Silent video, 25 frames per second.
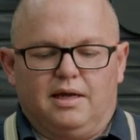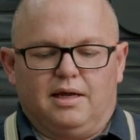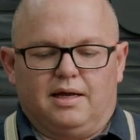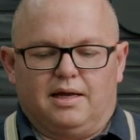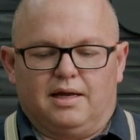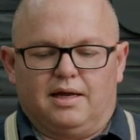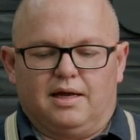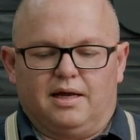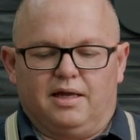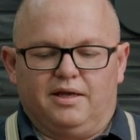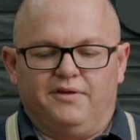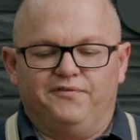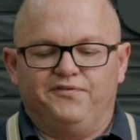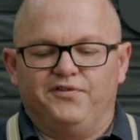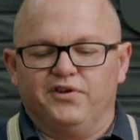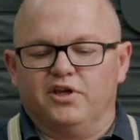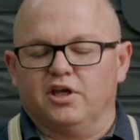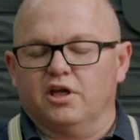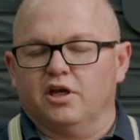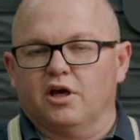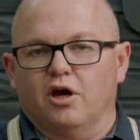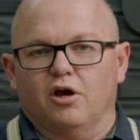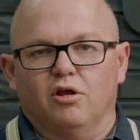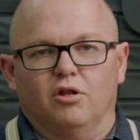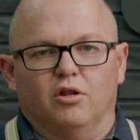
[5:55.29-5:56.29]
If you
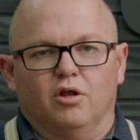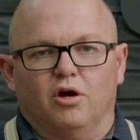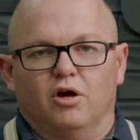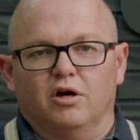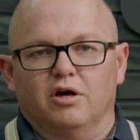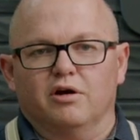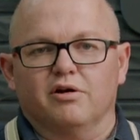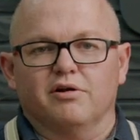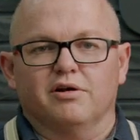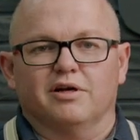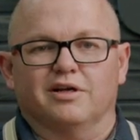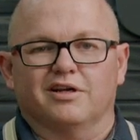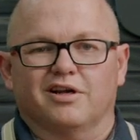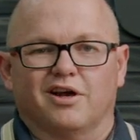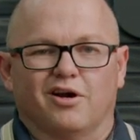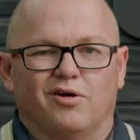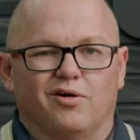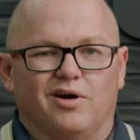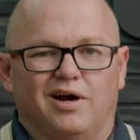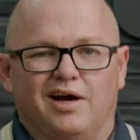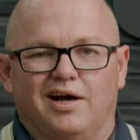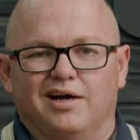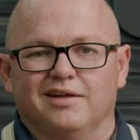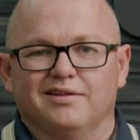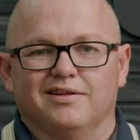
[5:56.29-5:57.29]
can go longer and go
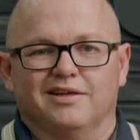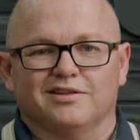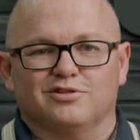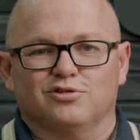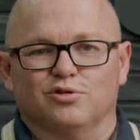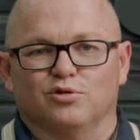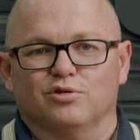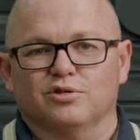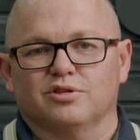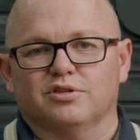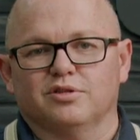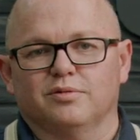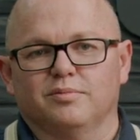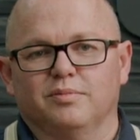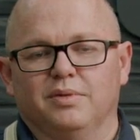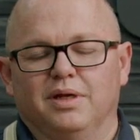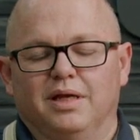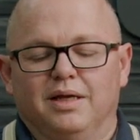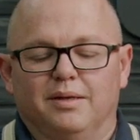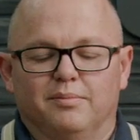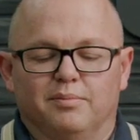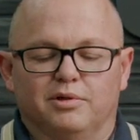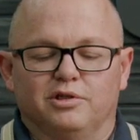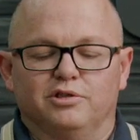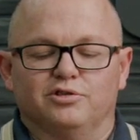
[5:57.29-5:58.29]
hard, that's awesome,
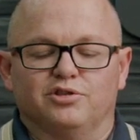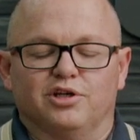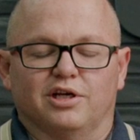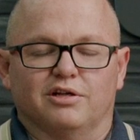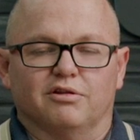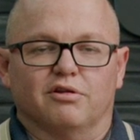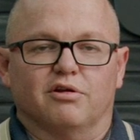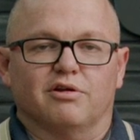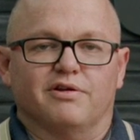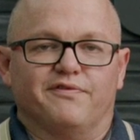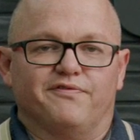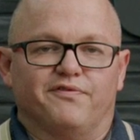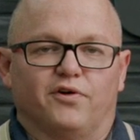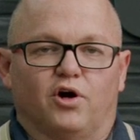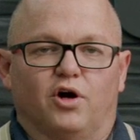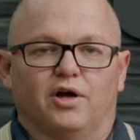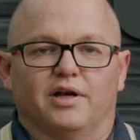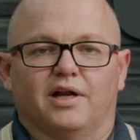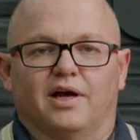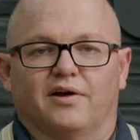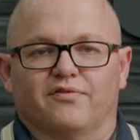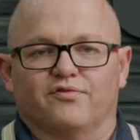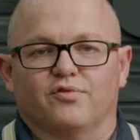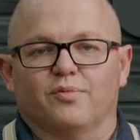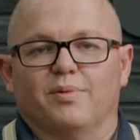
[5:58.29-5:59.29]
but you generally
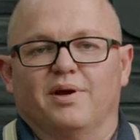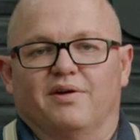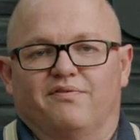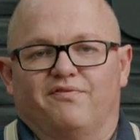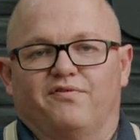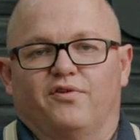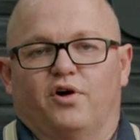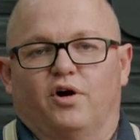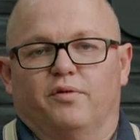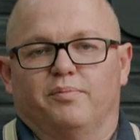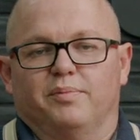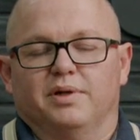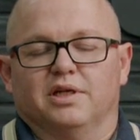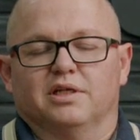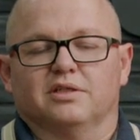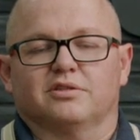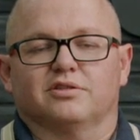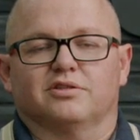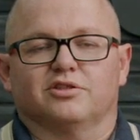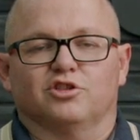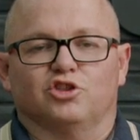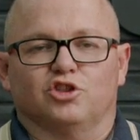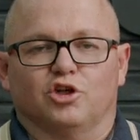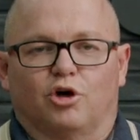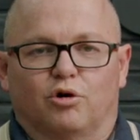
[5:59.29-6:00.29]
find after about 5
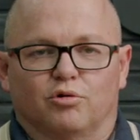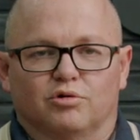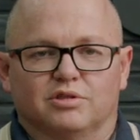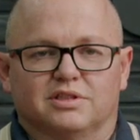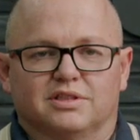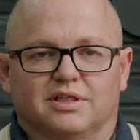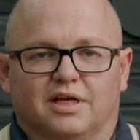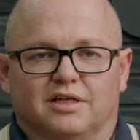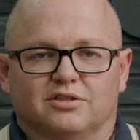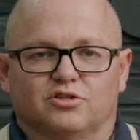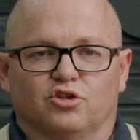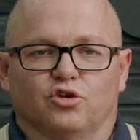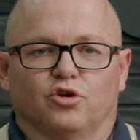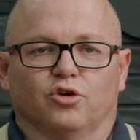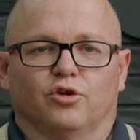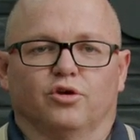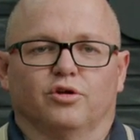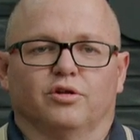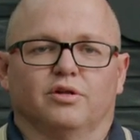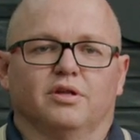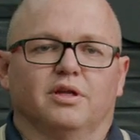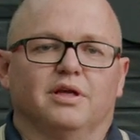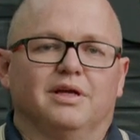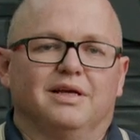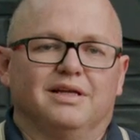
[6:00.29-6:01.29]
minutes the shoulders start to
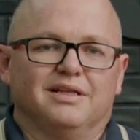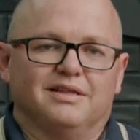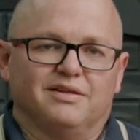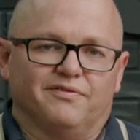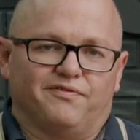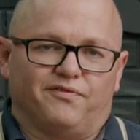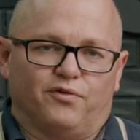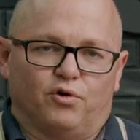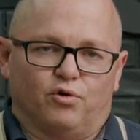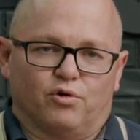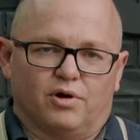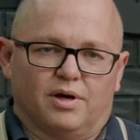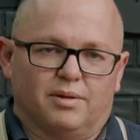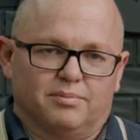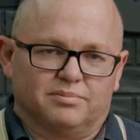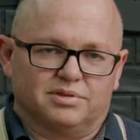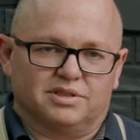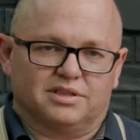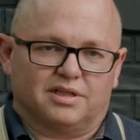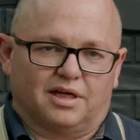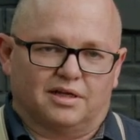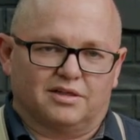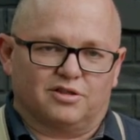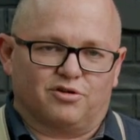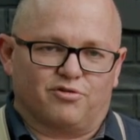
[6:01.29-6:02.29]
hurt, the forearms
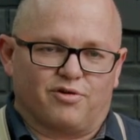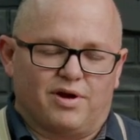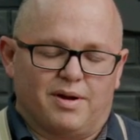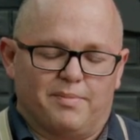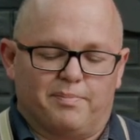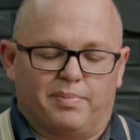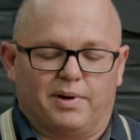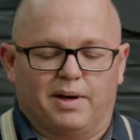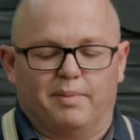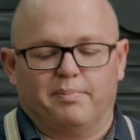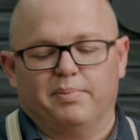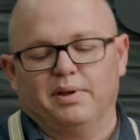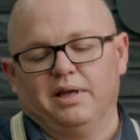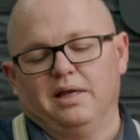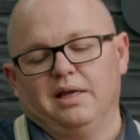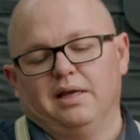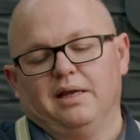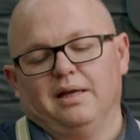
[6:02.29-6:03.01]
start to cramp up.